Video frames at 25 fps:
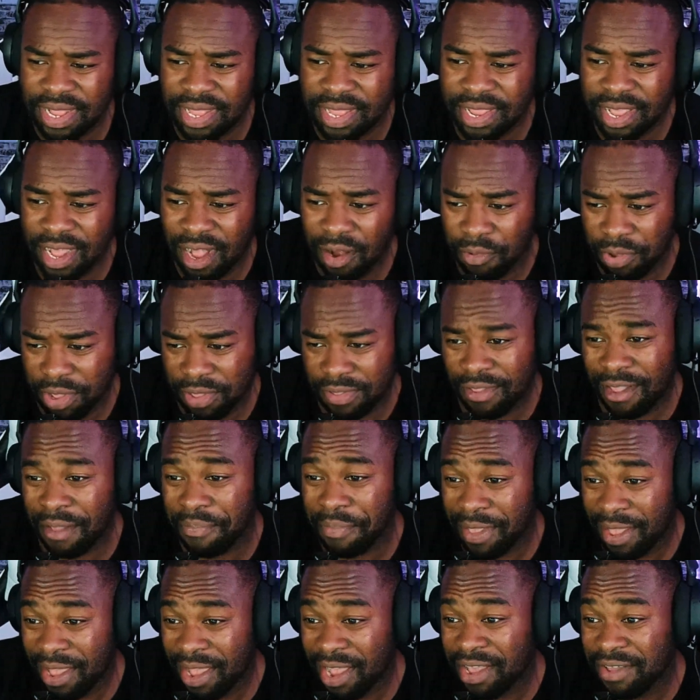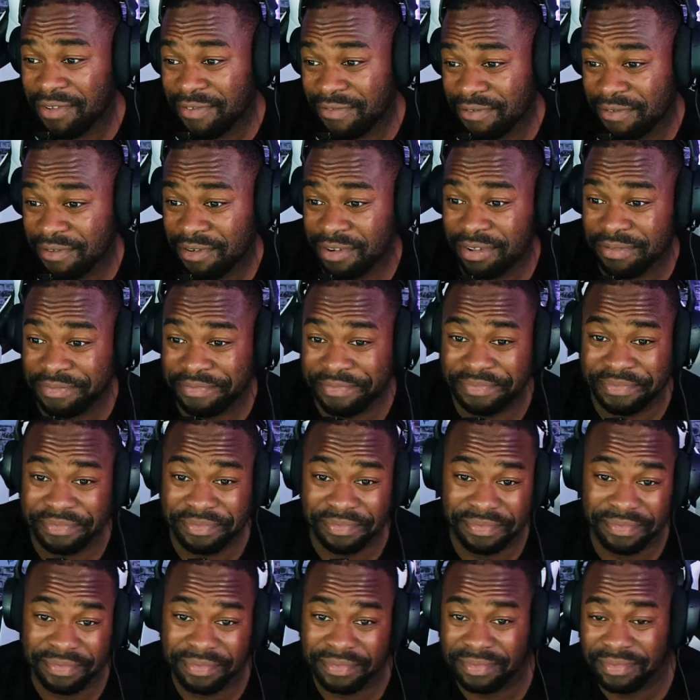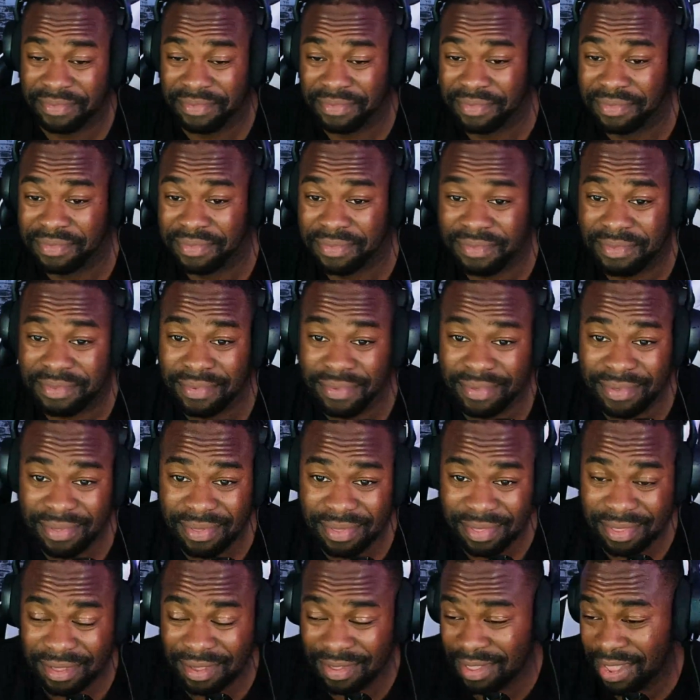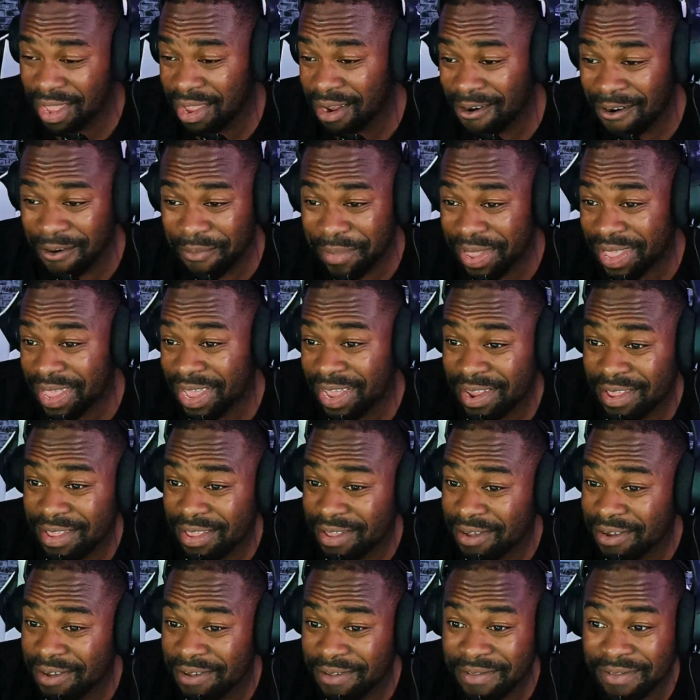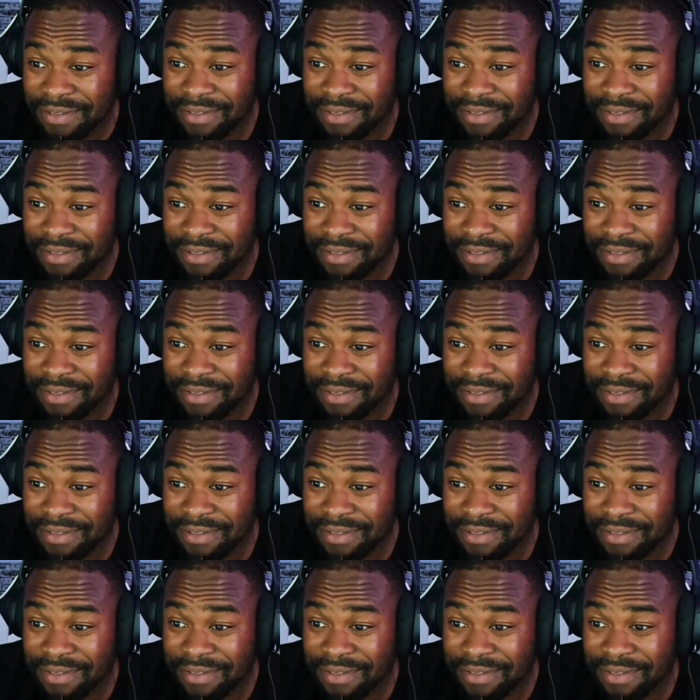doubt we can stop the asteroid. This ain't Armageddon, yo.